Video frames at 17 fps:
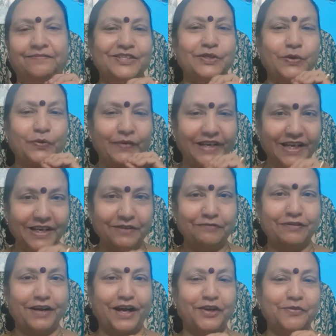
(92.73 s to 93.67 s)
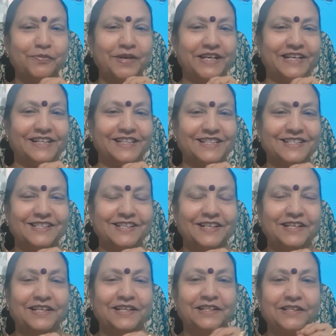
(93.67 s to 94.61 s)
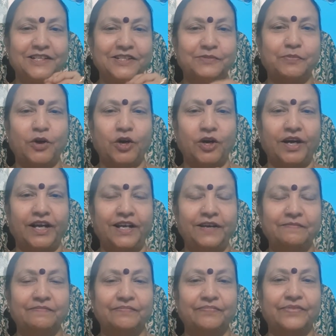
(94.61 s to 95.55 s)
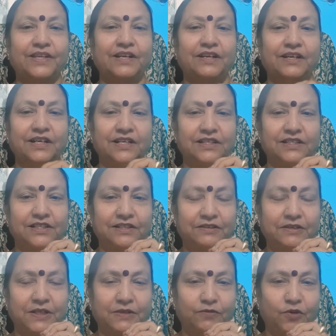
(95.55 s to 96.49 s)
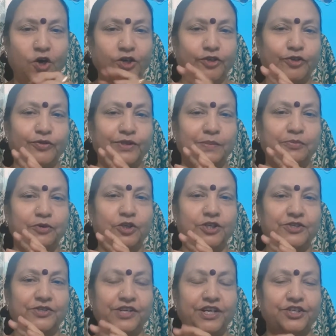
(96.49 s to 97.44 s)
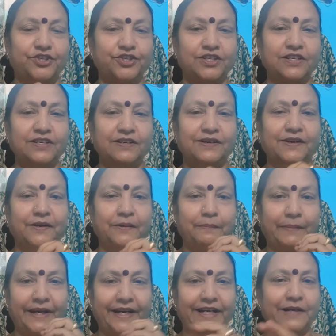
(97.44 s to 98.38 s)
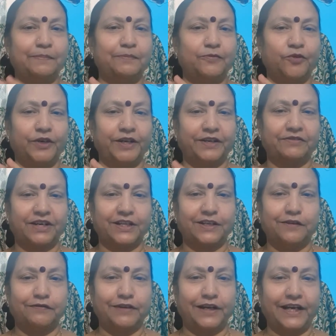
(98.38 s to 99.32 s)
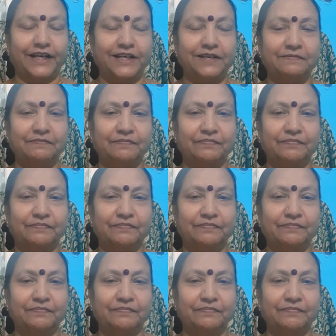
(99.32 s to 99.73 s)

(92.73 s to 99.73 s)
So within 5 minutes, this boy uh, walked to the police station, paid up whatever the fine,